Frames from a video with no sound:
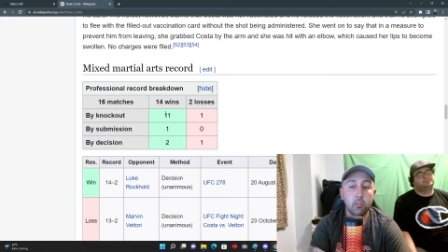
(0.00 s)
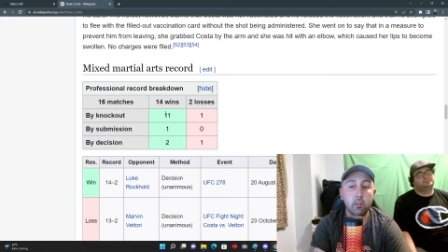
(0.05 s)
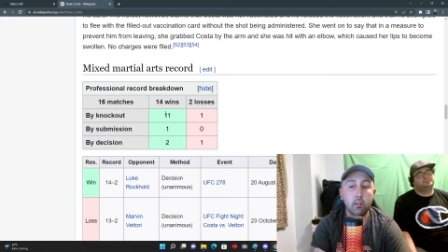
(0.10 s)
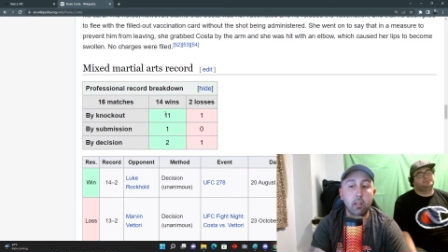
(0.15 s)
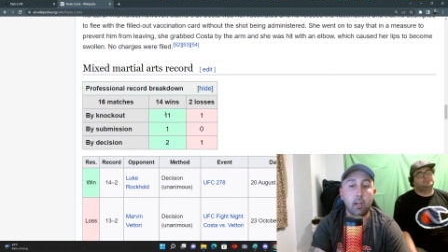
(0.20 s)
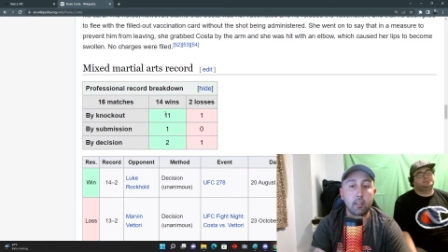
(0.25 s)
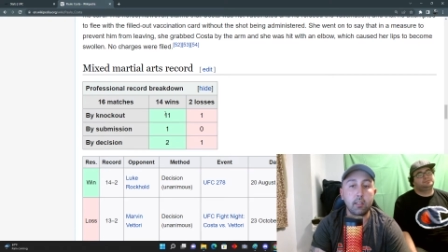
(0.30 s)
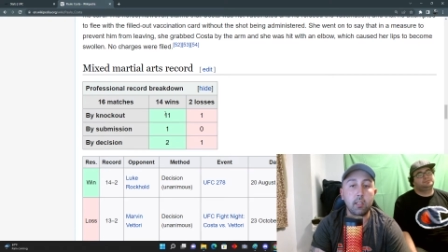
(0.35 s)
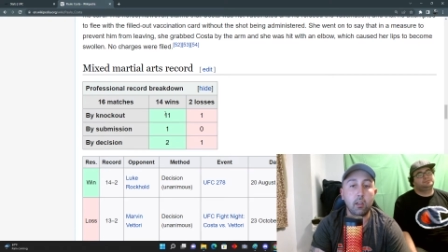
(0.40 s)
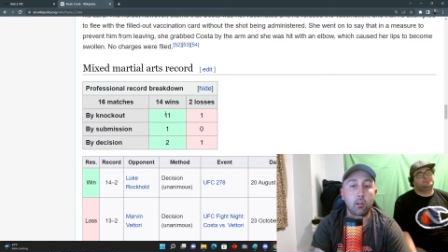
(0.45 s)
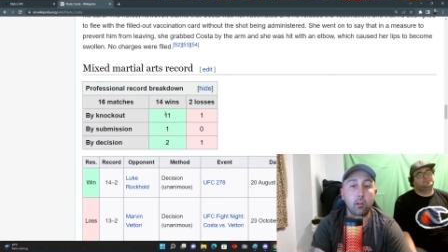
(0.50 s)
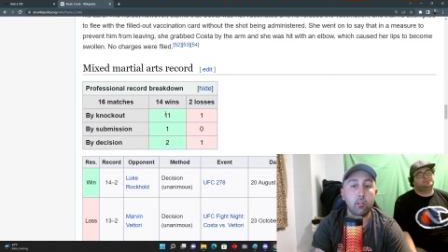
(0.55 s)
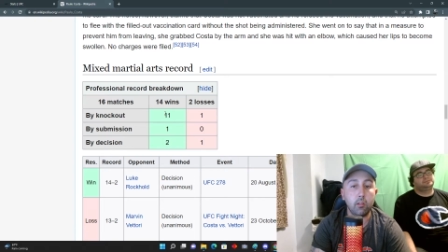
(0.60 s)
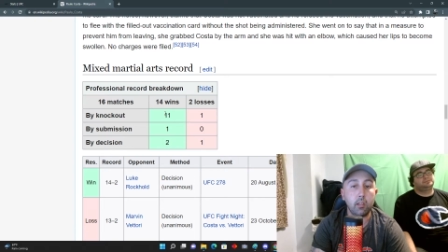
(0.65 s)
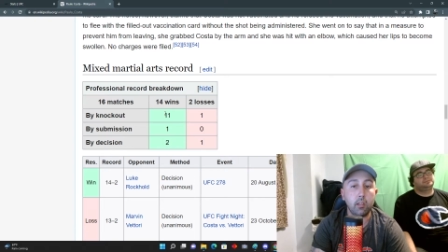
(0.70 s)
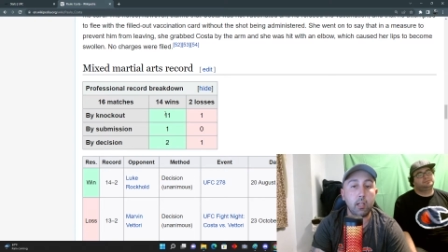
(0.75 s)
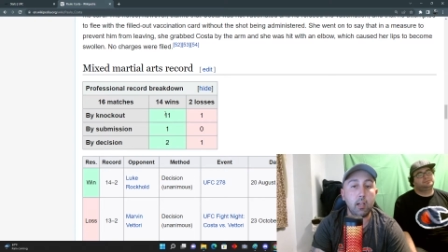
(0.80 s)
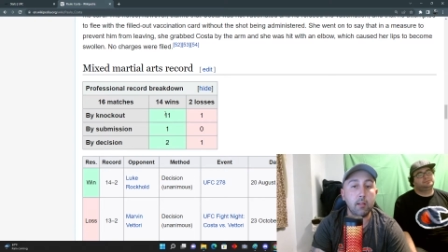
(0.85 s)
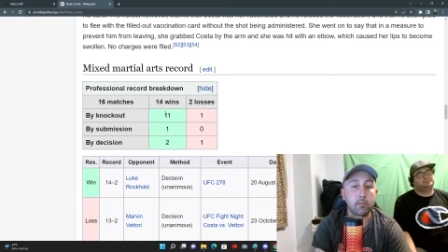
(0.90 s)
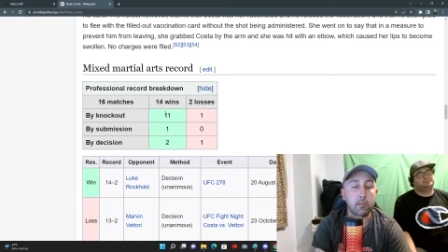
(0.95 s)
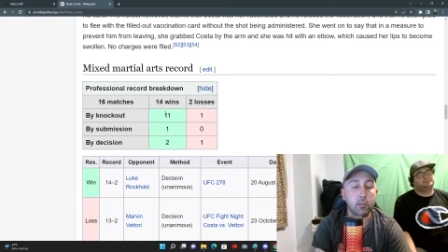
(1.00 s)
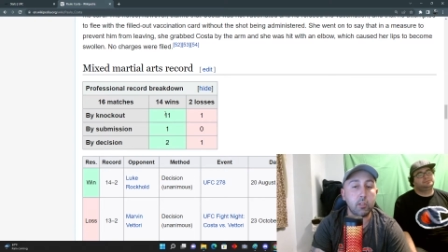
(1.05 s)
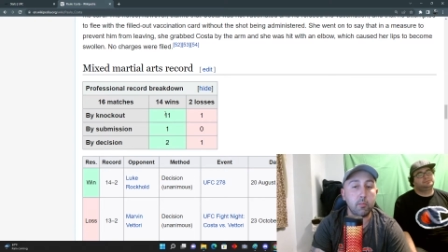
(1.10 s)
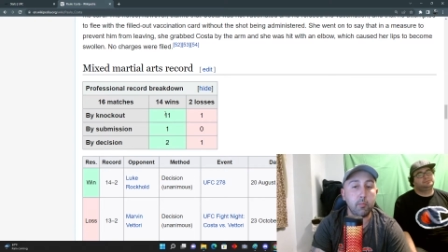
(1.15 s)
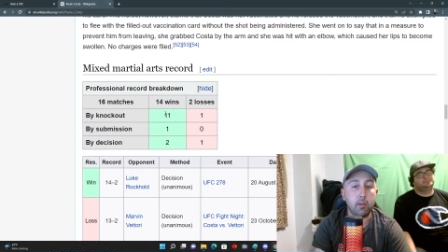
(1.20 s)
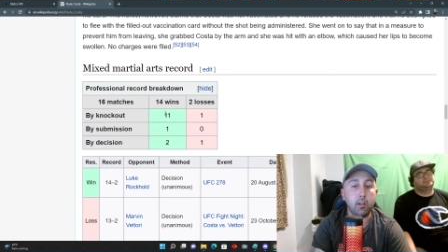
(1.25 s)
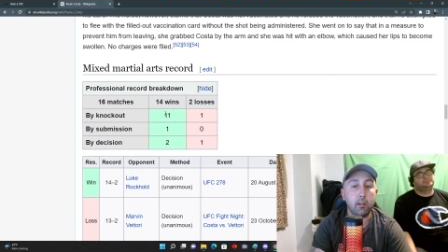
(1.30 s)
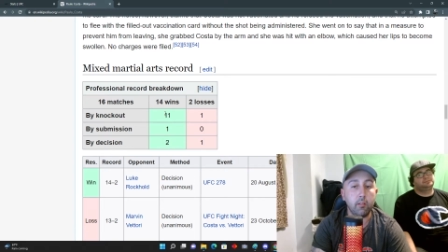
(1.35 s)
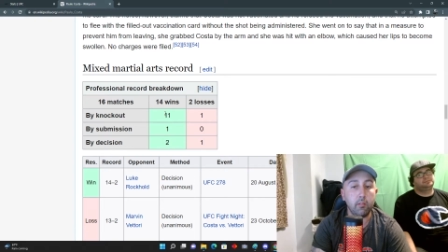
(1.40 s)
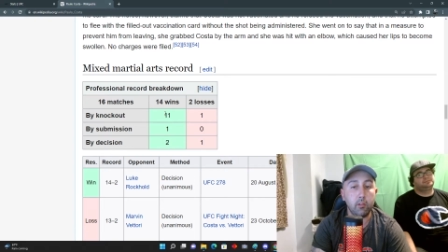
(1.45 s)
knocked out like Khamzat
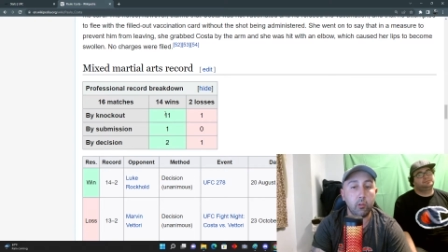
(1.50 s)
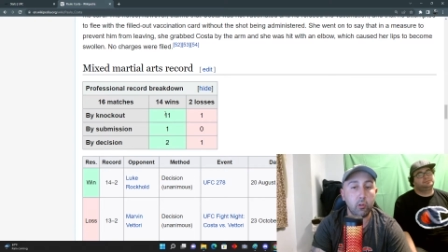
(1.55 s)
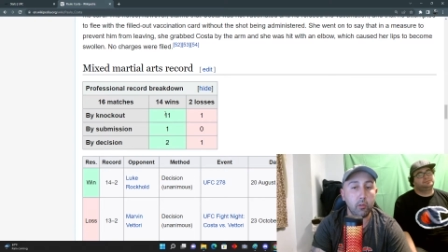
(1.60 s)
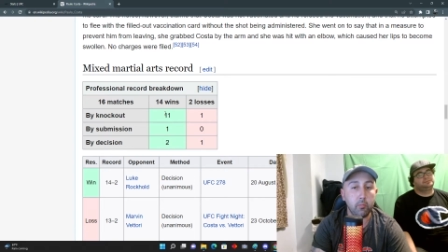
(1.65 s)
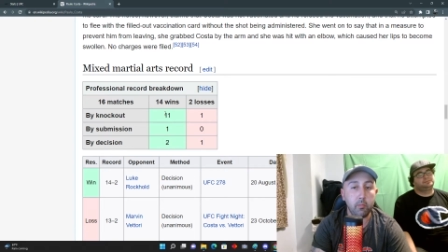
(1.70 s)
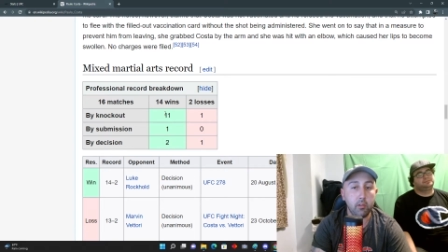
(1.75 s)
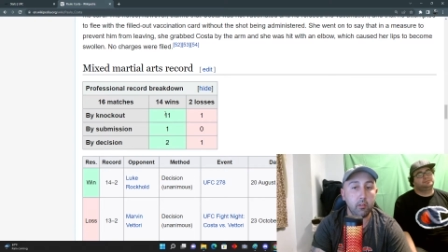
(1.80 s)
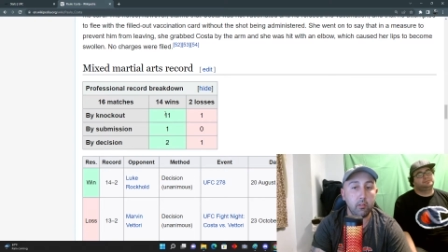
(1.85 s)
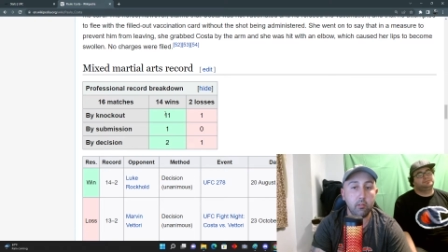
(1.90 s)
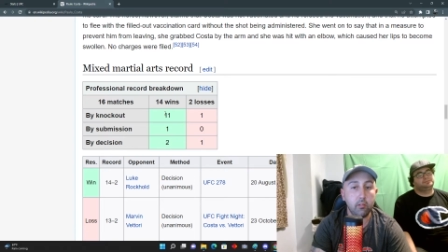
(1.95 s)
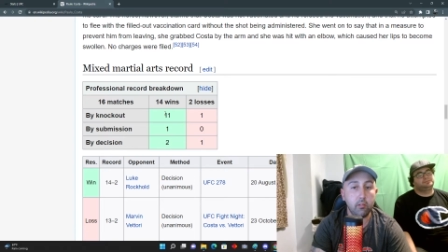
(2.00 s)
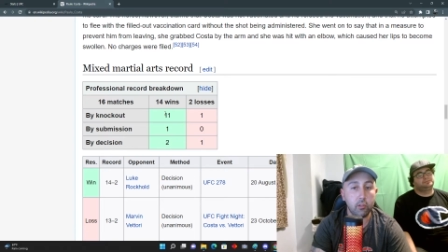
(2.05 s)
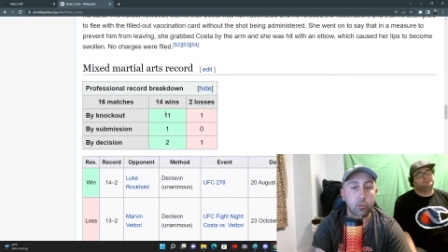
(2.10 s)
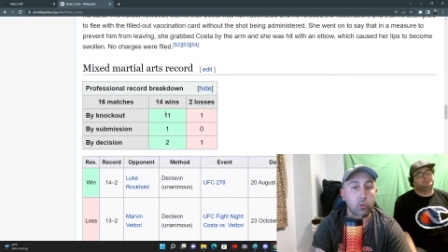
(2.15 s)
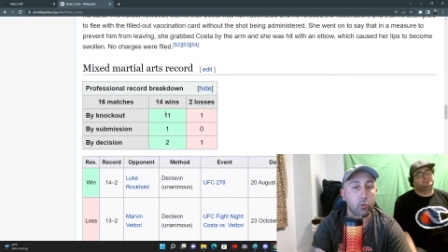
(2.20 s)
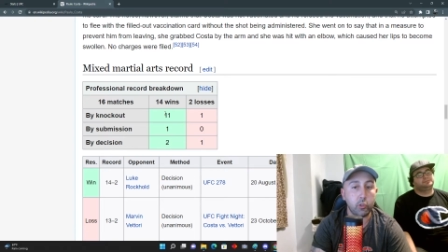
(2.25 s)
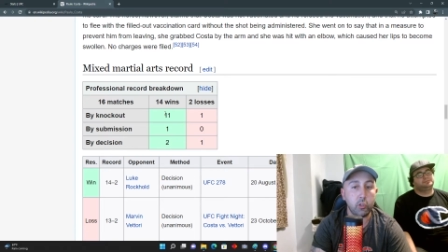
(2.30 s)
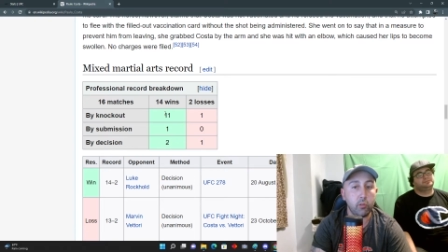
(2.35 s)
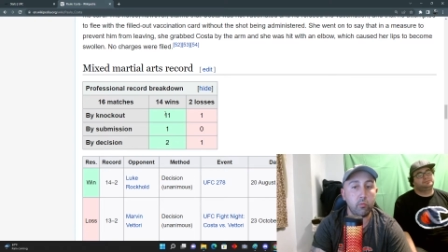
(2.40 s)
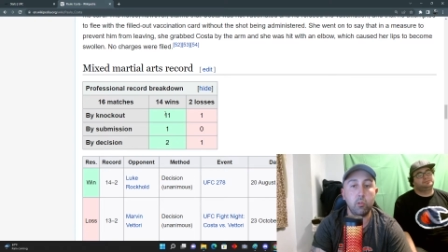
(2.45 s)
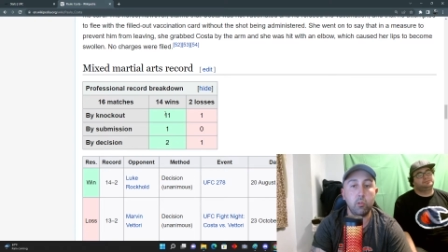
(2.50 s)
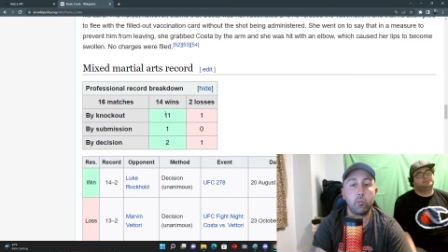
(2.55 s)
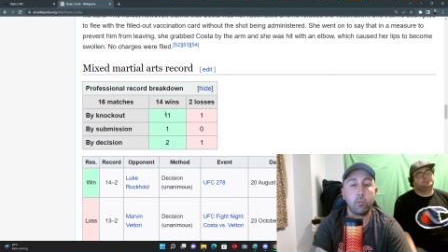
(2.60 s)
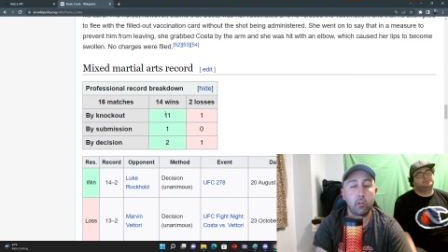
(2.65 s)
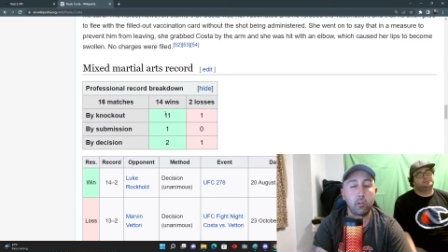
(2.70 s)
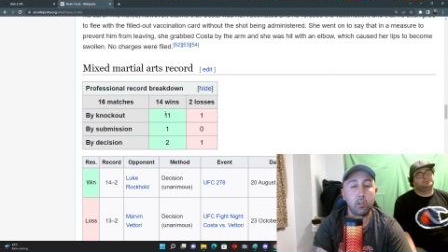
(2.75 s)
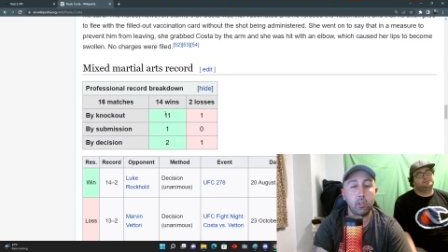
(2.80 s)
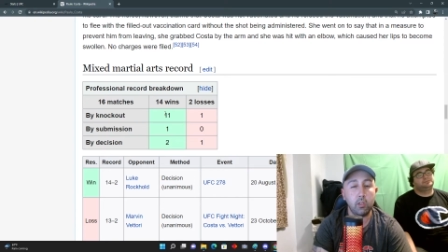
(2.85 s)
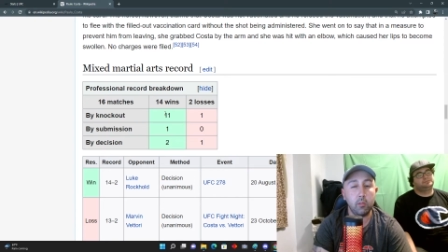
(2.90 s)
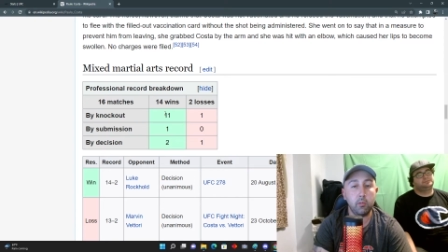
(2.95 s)
Chimaev, and that would have been it's all she wrote. You
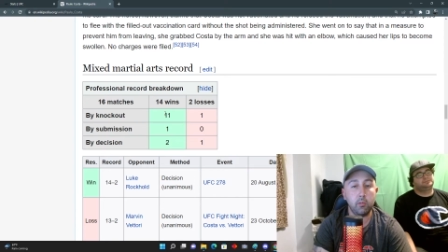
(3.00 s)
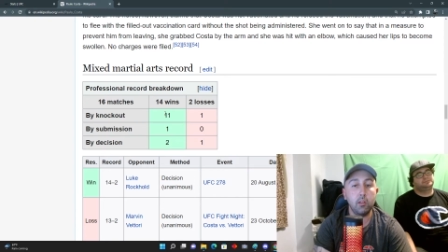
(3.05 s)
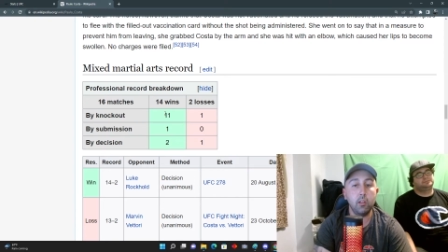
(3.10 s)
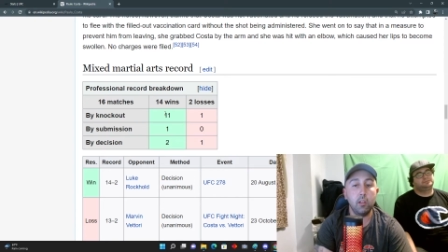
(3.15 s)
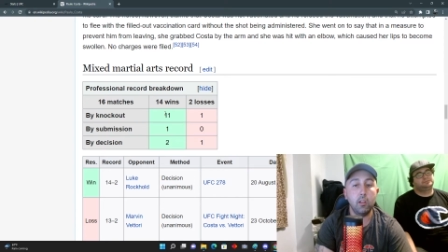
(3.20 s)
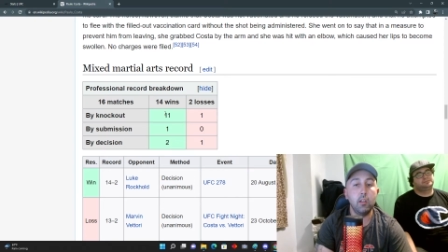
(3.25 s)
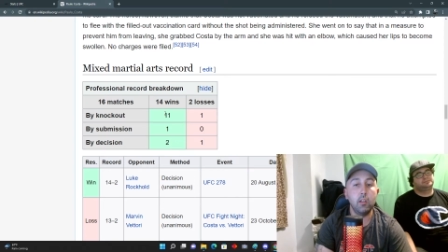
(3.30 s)
know what I mean?